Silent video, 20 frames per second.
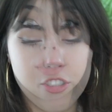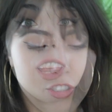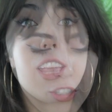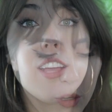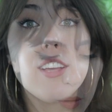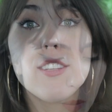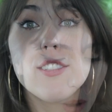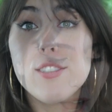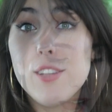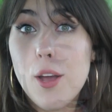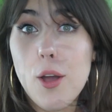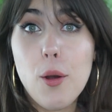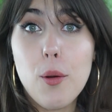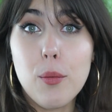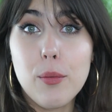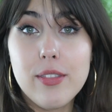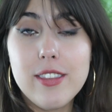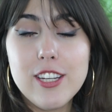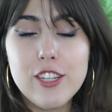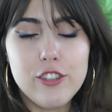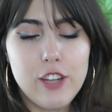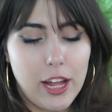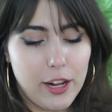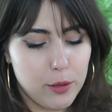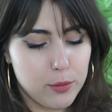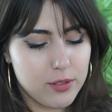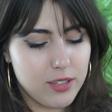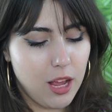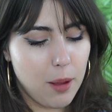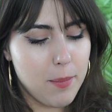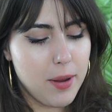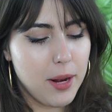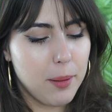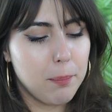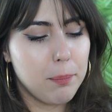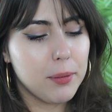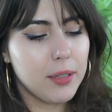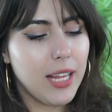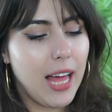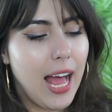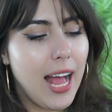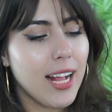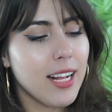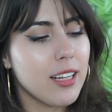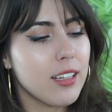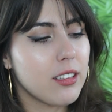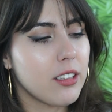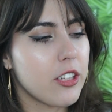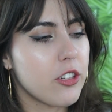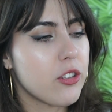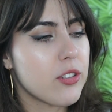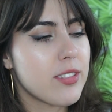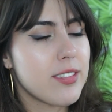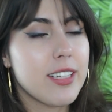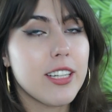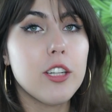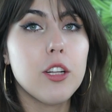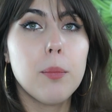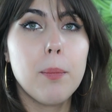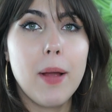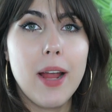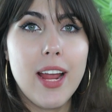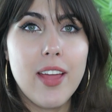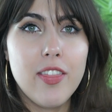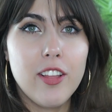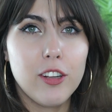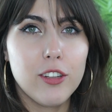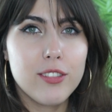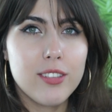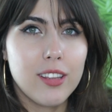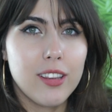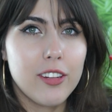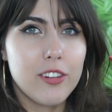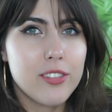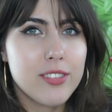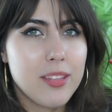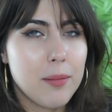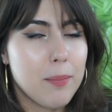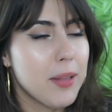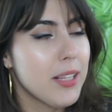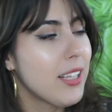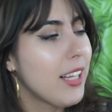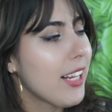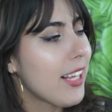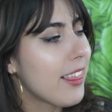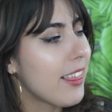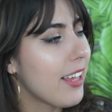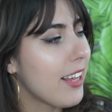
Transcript: So these shadows come in a black little single pan that looks a little something like